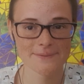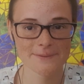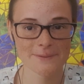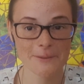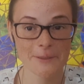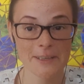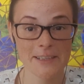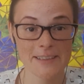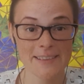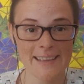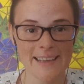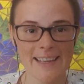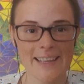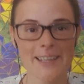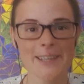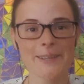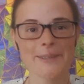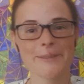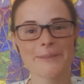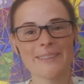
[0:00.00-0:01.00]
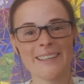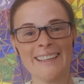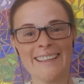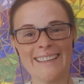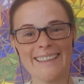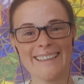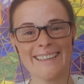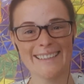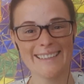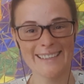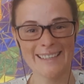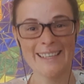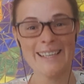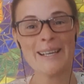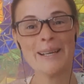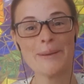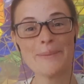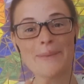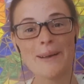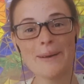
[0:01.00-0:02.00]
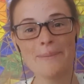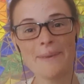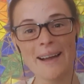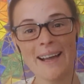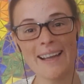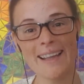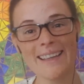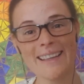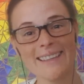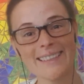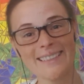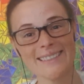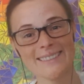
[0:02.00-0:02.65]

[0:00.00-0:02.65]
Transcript: Well, thank you. Bye bye.